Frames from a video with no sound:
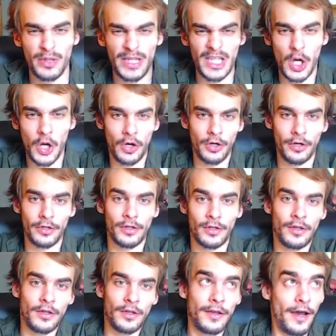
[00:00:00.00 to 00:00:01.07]
hard,
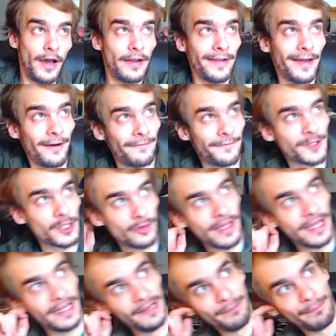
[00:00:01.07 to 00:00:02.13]
enough so that
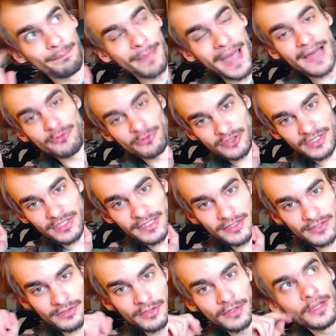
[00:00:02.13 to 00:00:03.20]
it bounces